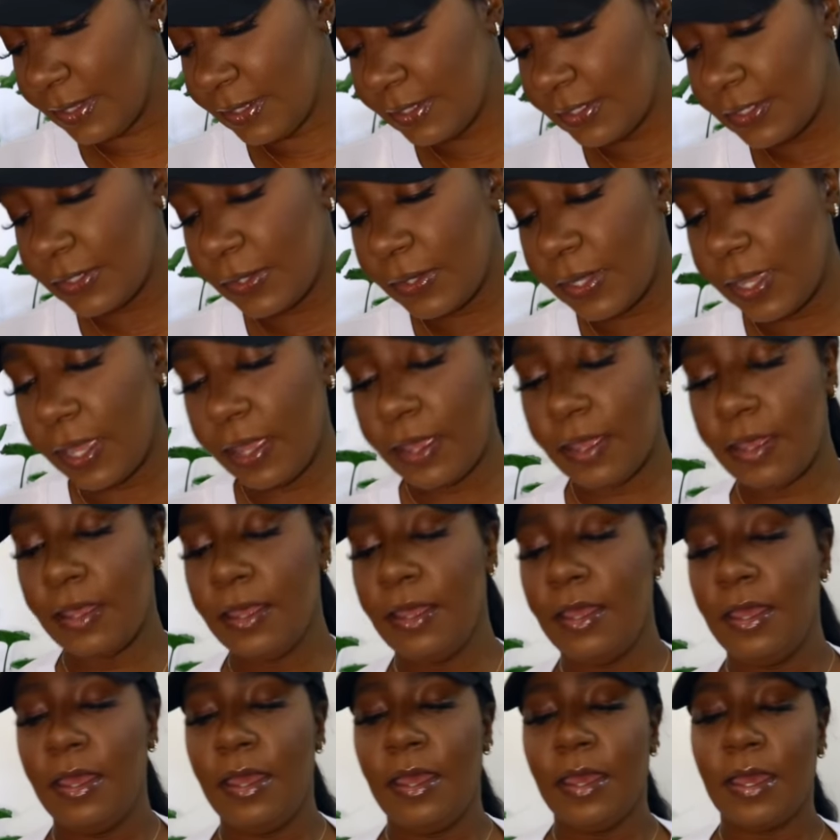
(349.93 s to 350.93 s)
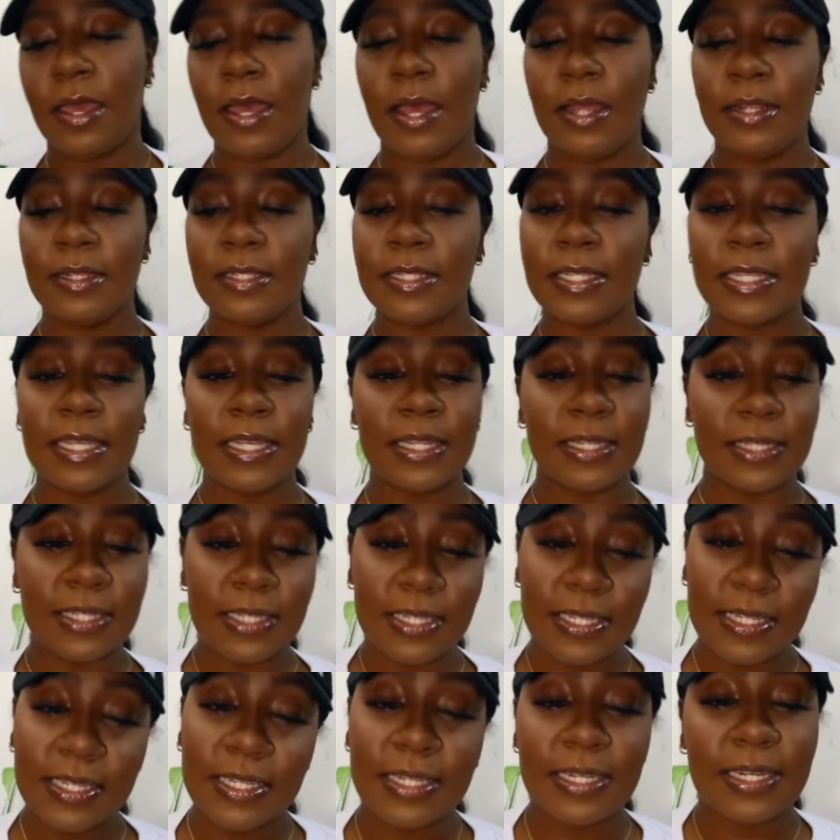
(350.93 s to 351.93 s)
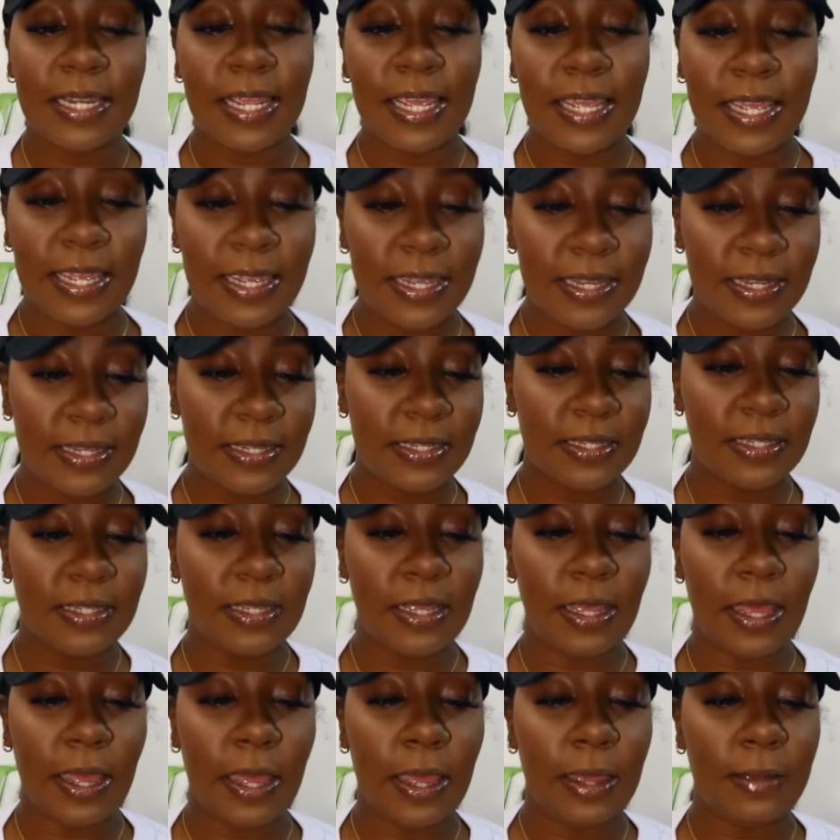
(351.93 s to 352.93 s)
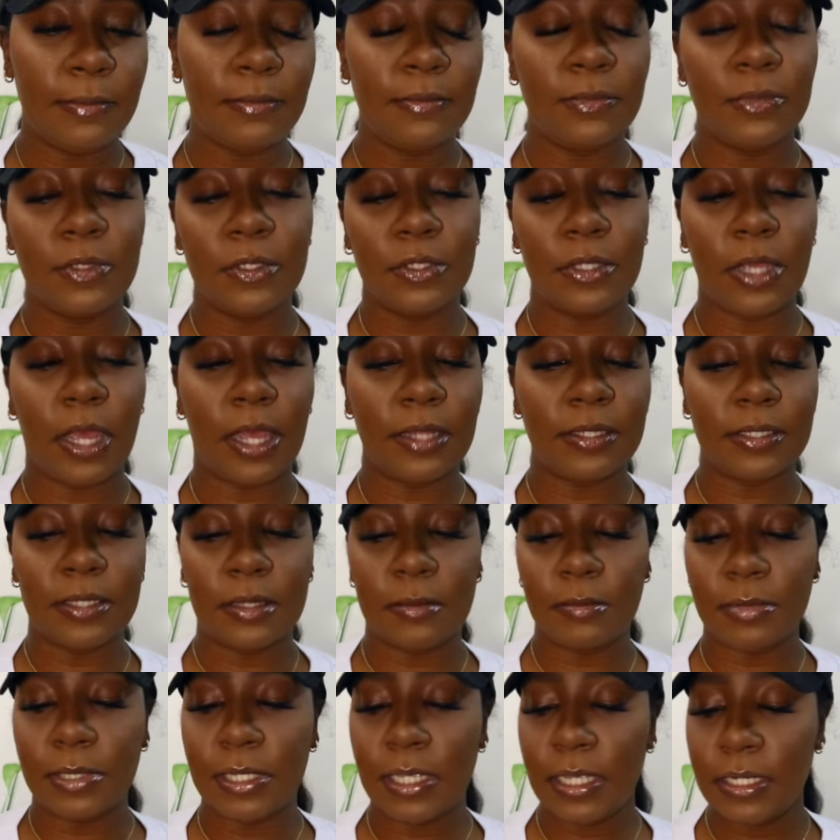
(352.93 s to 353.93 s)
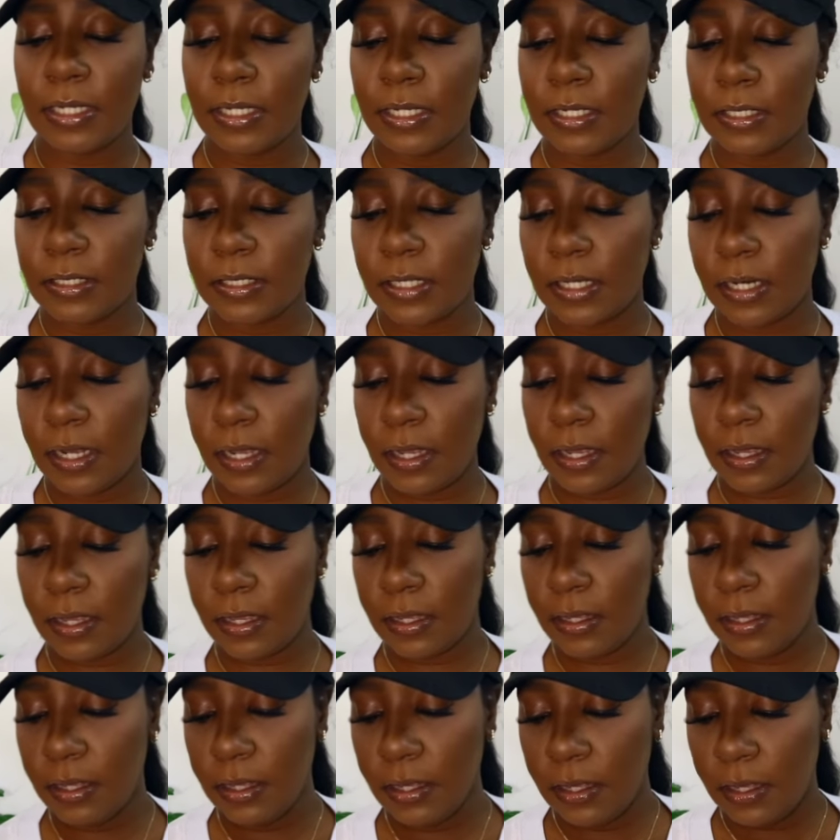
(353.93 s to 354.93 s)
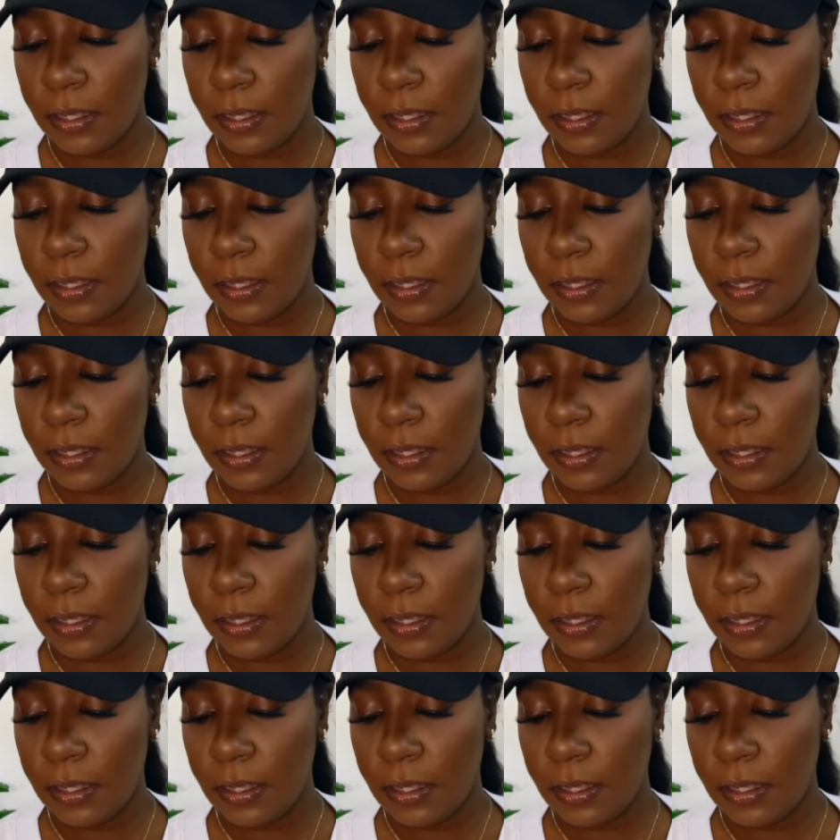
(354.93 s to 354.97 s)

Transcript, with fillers: So yeah, content days. I'm content planning today.